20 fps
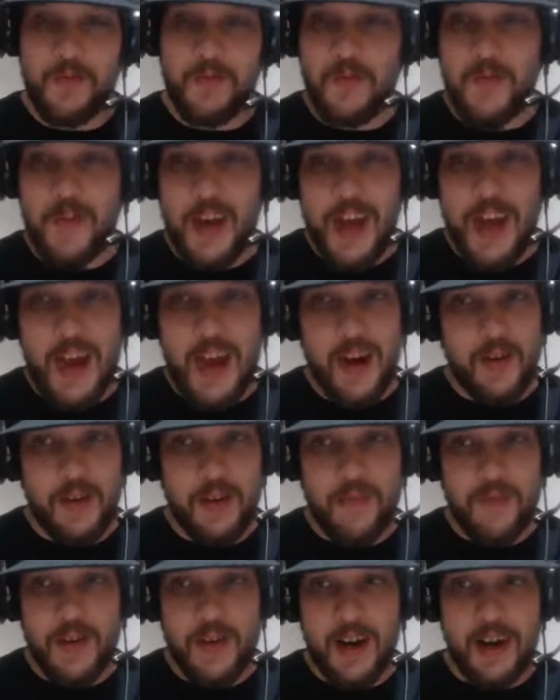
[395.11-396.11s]
Very,
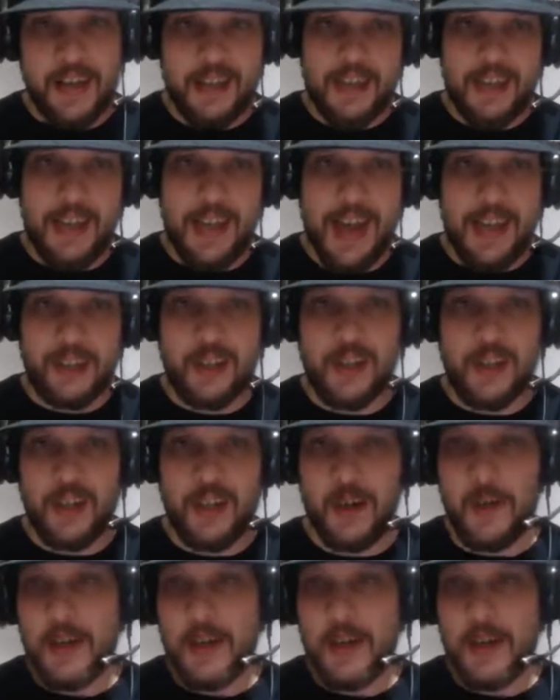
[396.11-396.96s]
very stacked show.